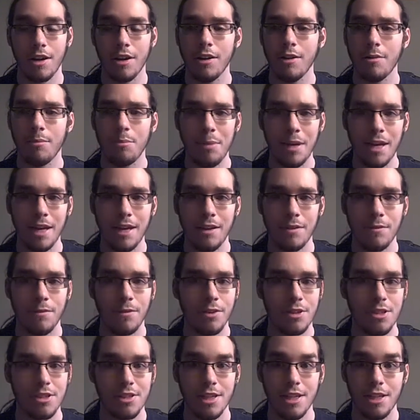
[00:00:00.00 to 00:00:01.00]
aren't bad
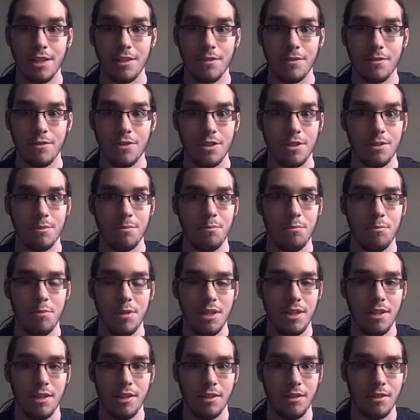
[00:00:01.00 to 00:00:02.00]
for the sake of just
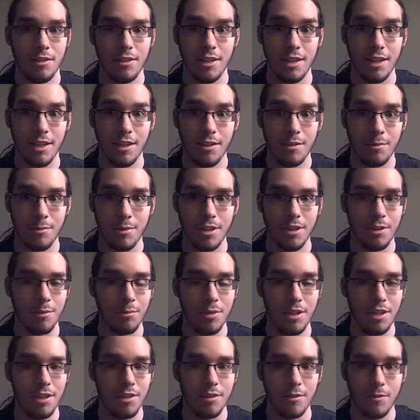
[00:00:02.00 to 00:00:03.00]
being the enemy
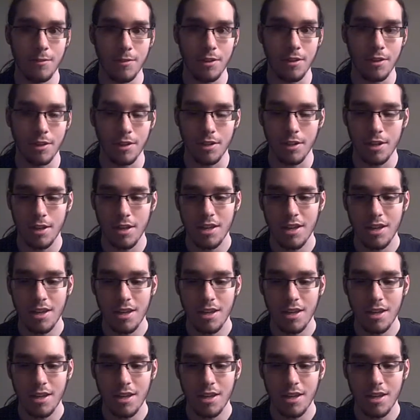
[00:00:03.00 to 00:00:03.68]
and being the villain.